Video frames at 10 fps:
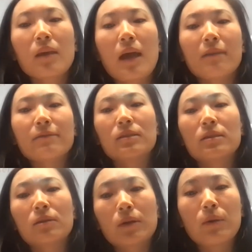After
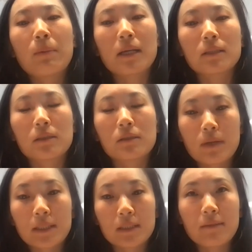the query parser
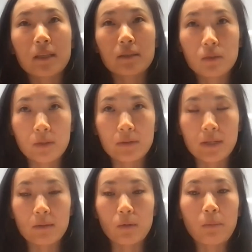receives this
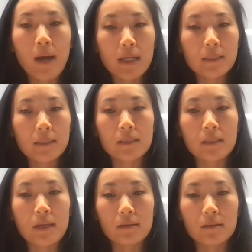query, it will pass
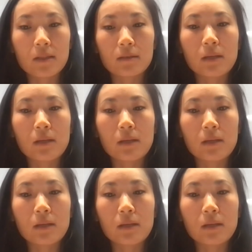it and